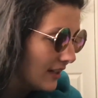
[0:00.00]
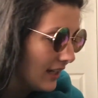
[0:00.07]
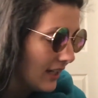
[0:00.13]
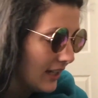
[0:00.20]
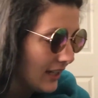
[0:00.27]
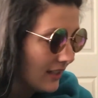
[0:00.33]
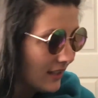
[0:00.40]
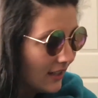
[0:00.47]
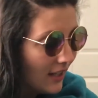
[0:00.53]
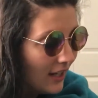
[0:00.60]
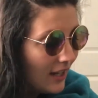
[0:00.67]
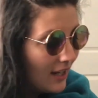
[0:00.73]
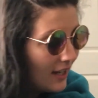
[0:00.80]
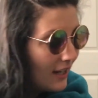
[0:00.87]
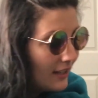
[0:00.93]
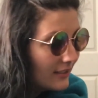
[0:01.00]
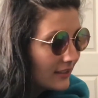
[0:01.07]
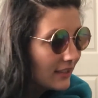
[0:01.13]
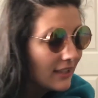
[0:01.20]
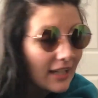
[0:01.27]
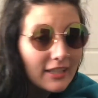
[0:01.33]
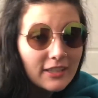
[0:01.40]
And
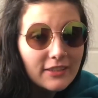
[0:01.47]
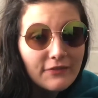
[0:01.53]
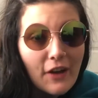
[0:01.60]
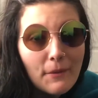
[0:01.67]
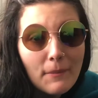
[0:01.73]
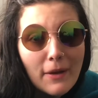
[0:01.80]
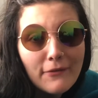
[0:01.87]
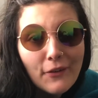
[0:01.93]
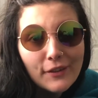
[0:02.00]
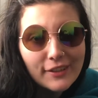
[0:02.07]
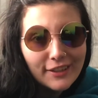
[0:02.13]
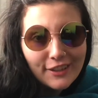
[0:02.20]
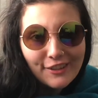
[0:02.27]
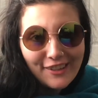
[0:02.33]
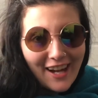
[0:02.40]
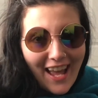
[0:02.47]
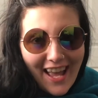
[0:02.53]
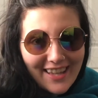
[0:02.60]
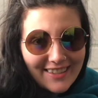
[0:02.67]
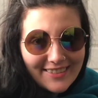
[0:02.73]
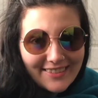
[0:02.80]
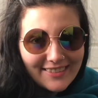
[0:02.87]
then I just found my phone in the
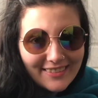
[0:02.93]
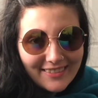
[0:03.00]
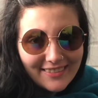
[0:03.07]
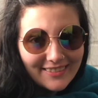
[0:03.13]
grass.